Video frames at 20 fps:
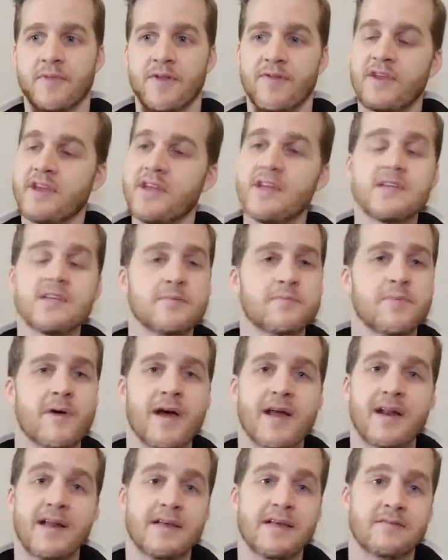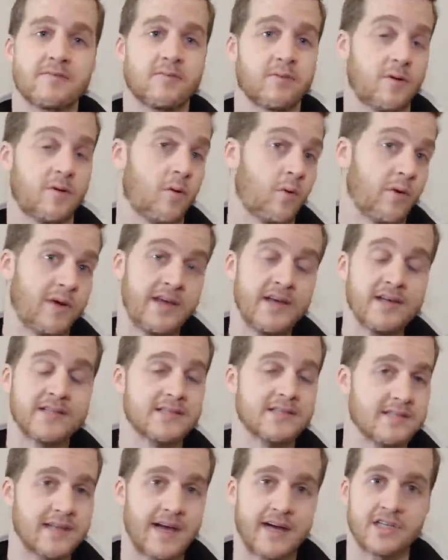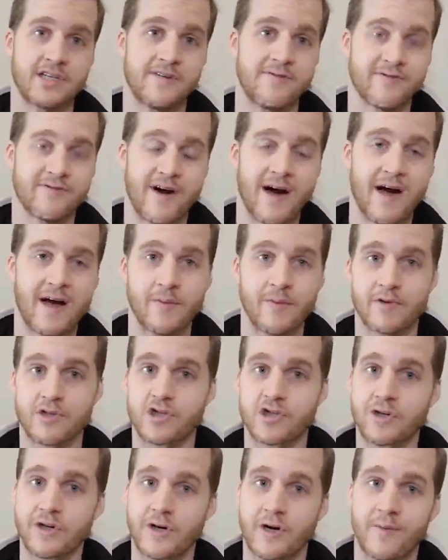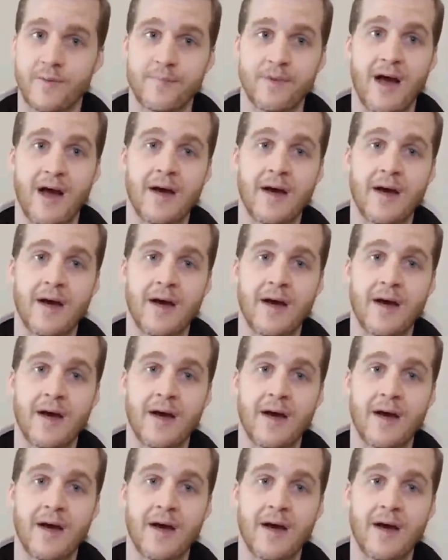the yeast bread is, yeast is actually fine with sugar.